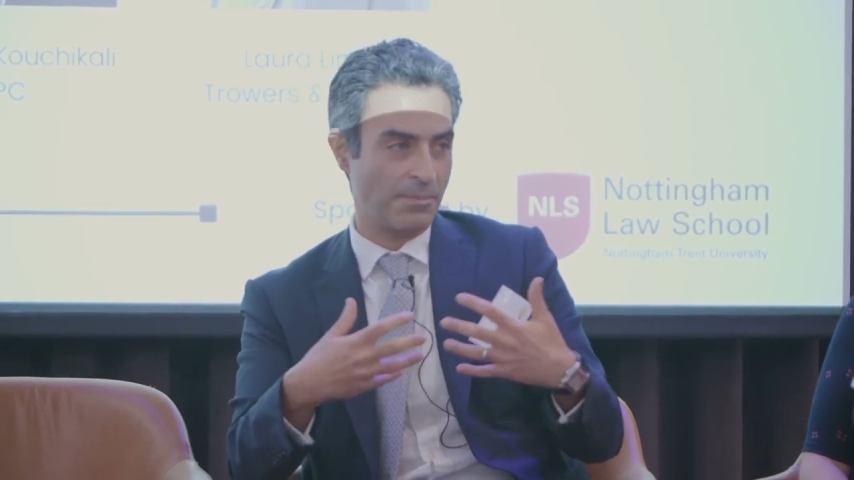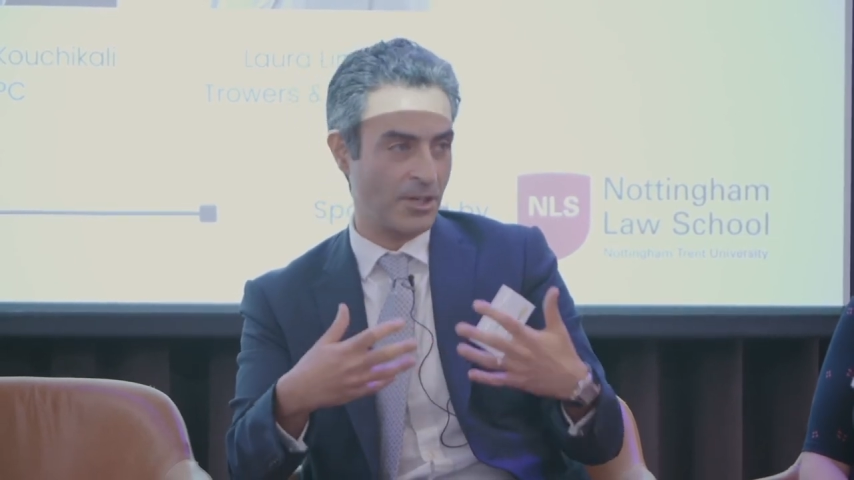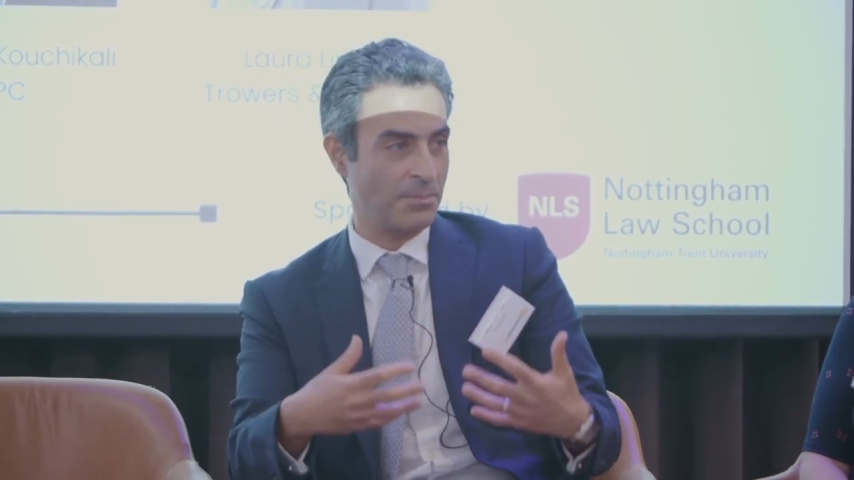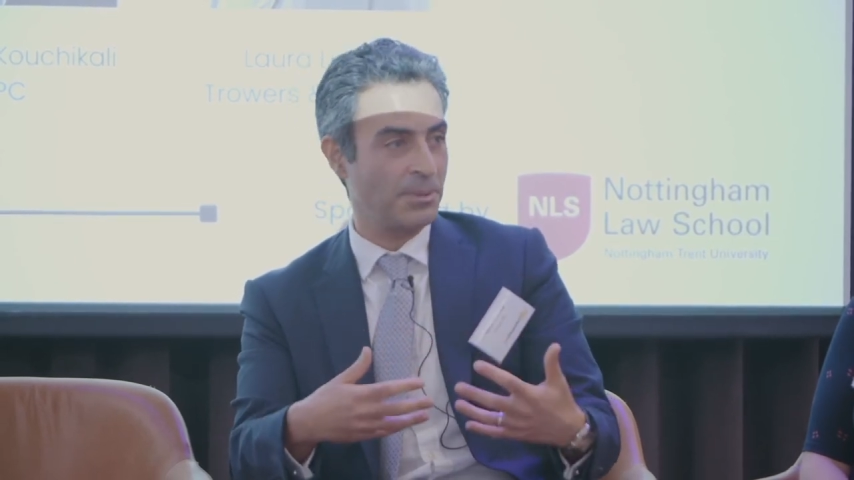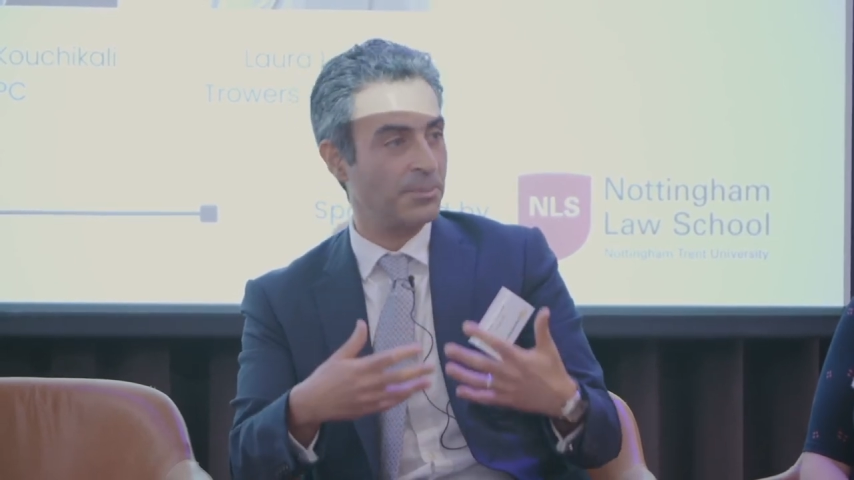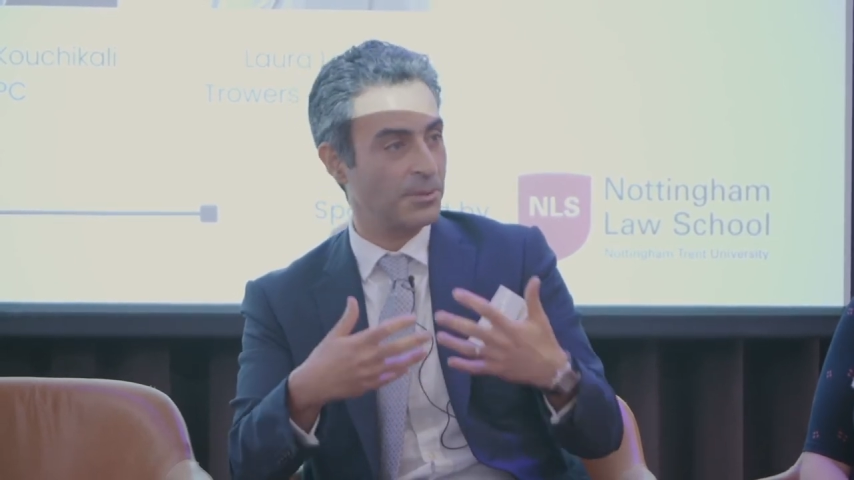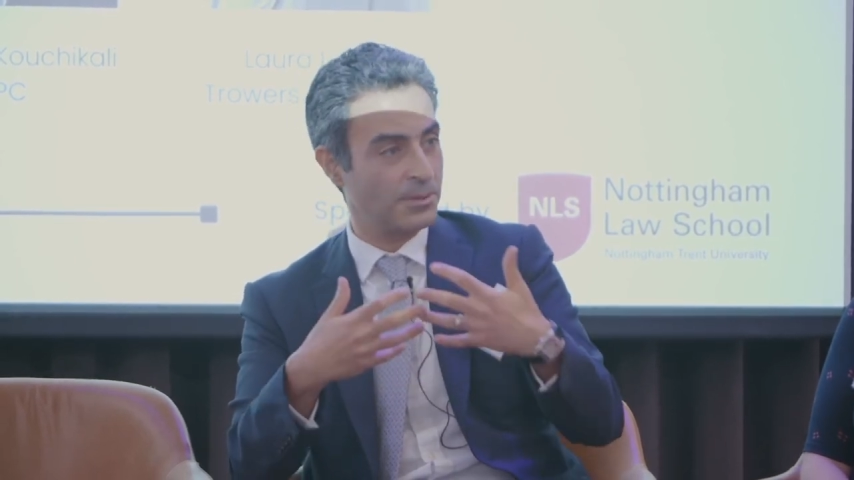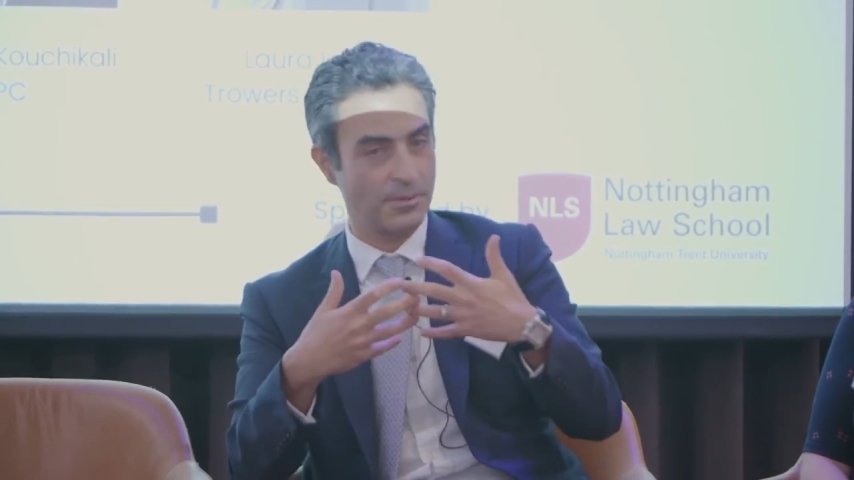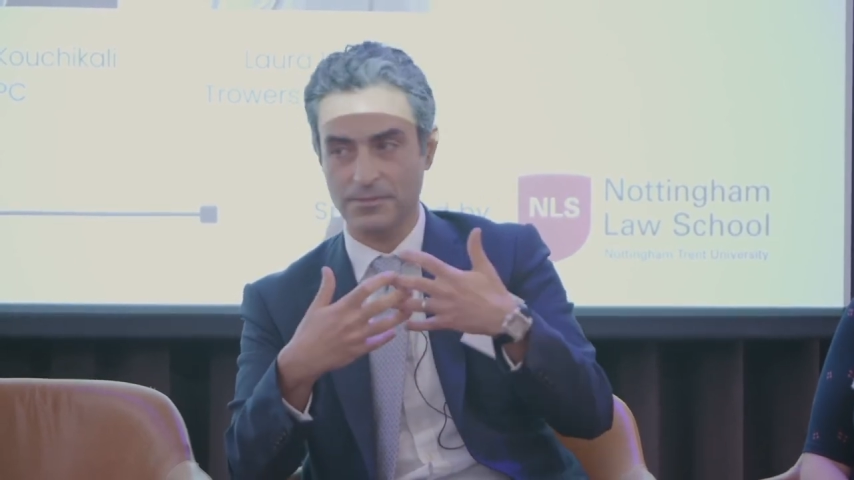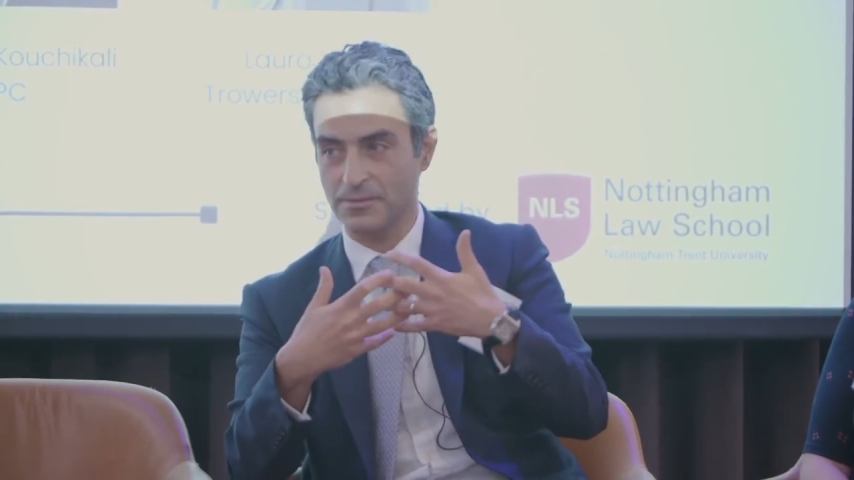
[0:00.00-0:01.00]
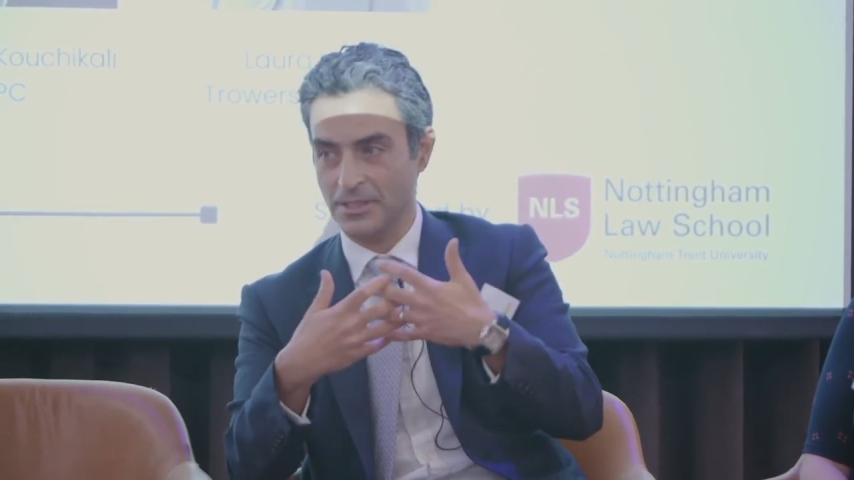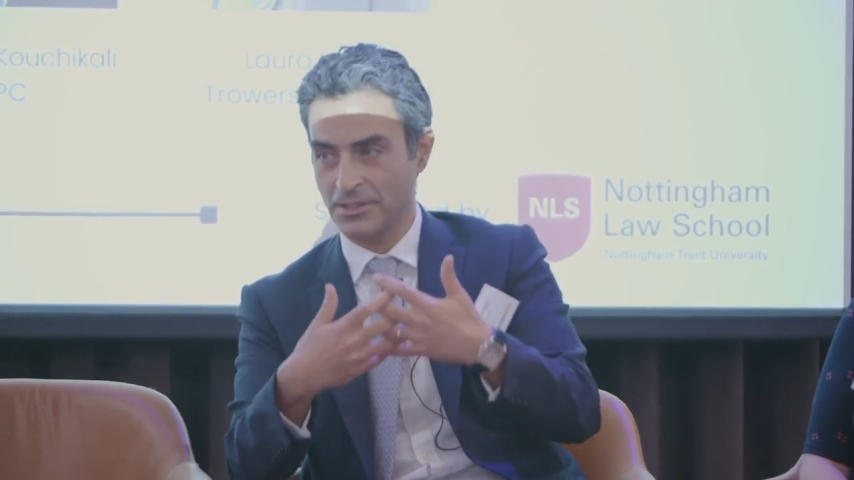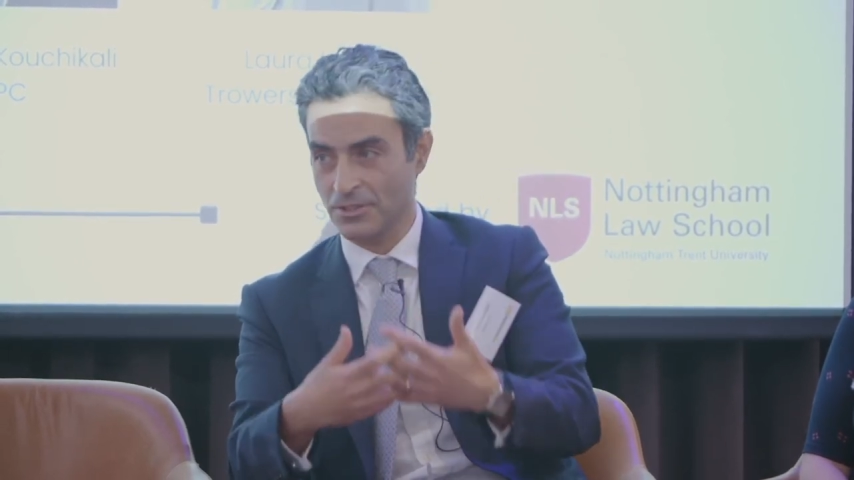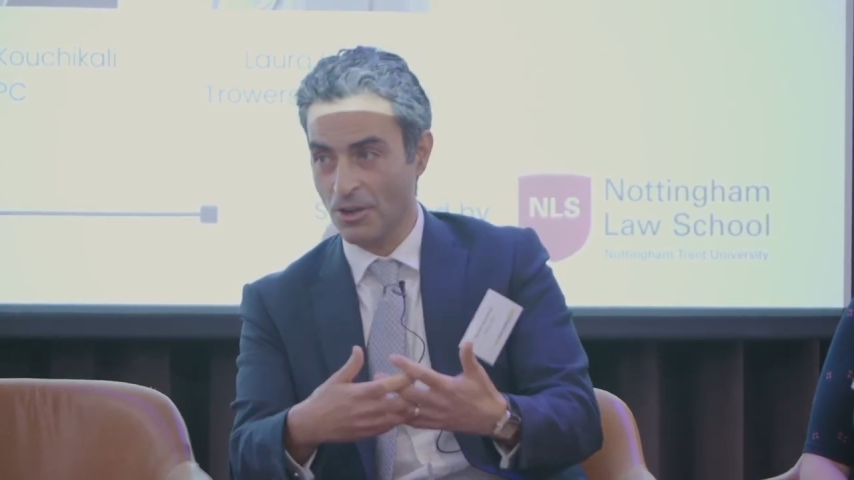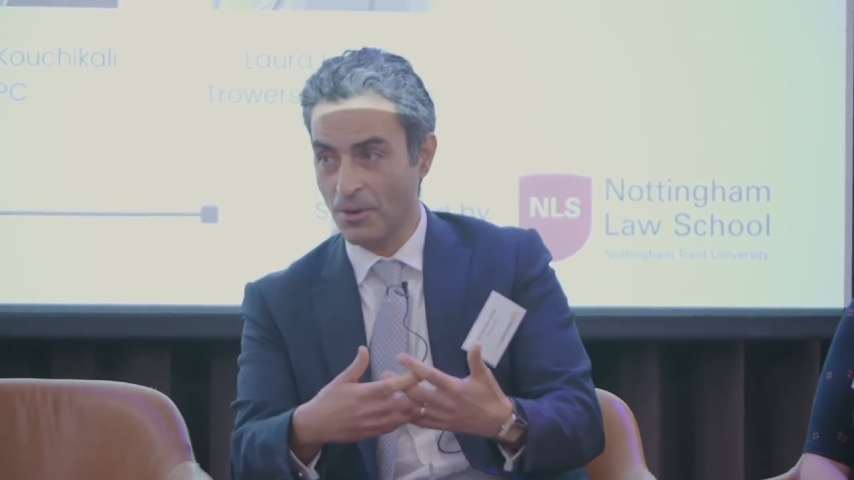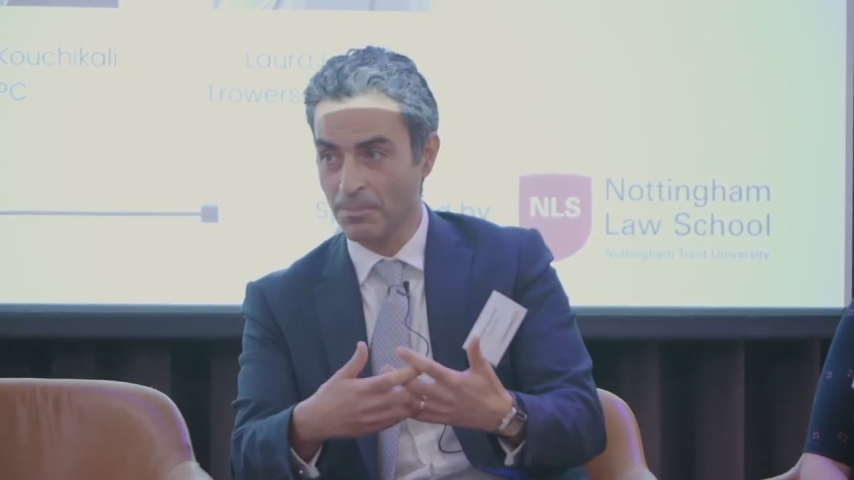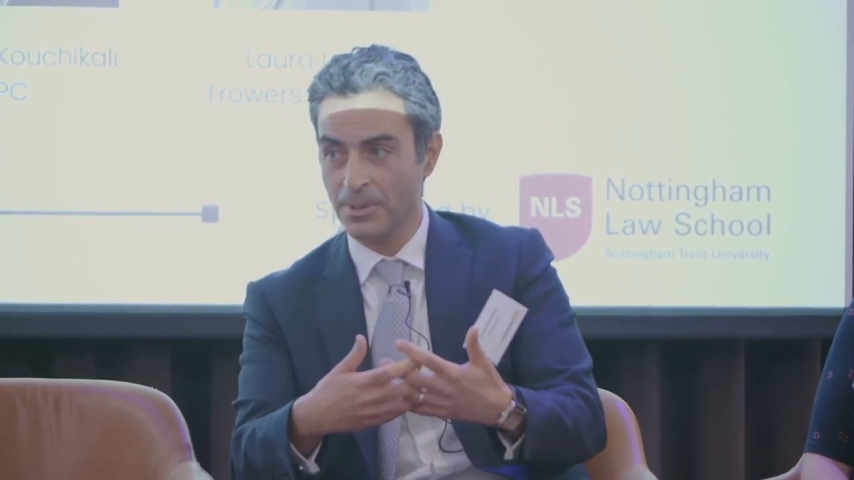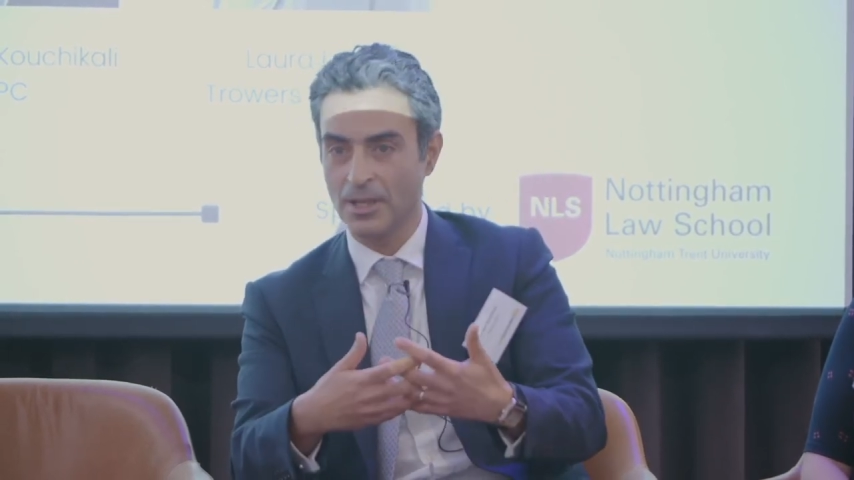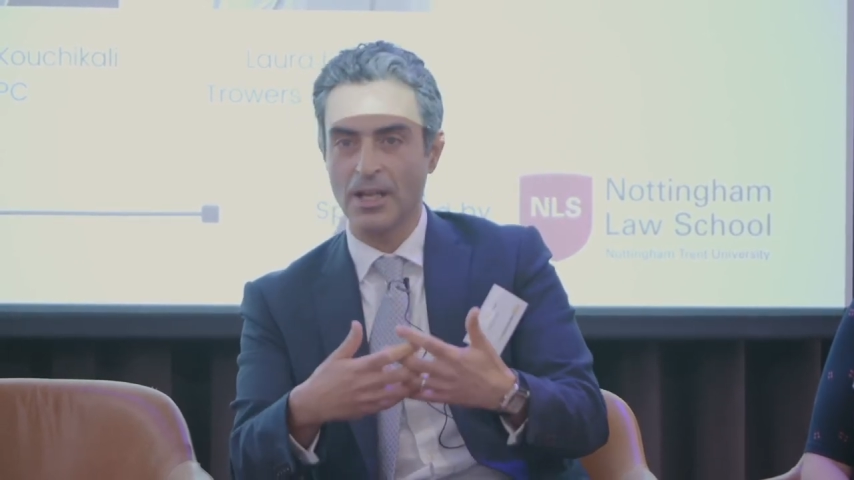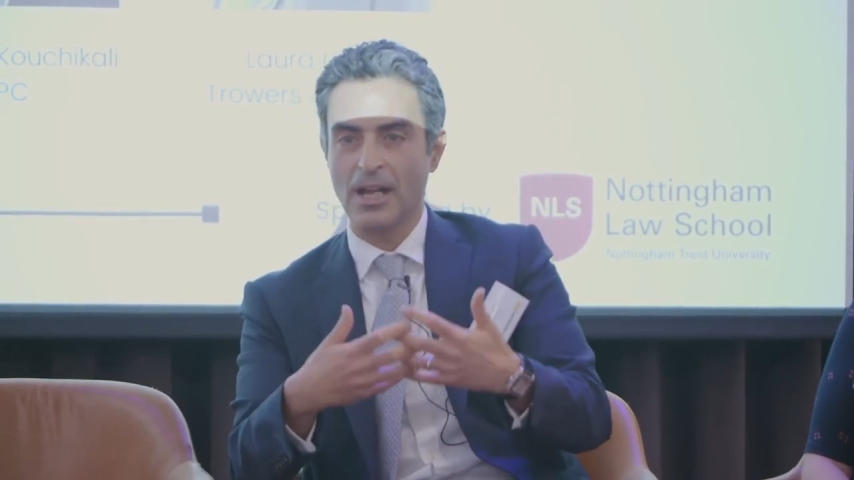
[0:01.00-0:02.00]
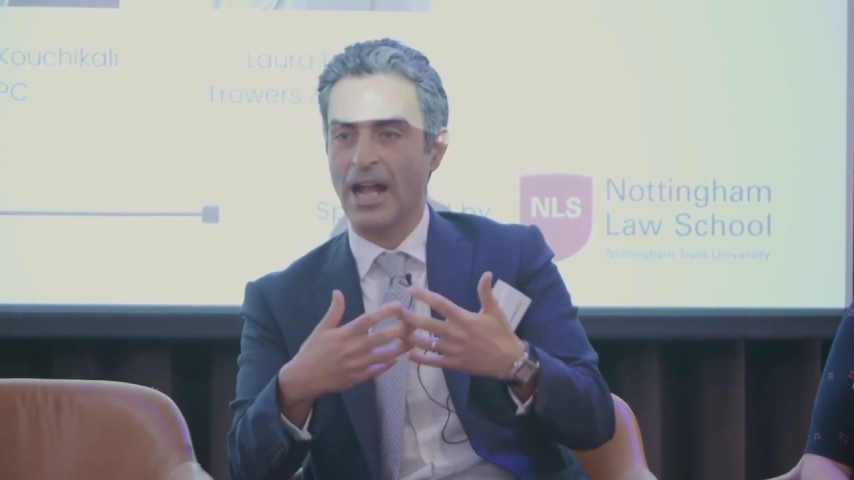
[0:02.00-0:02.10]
by the people at the top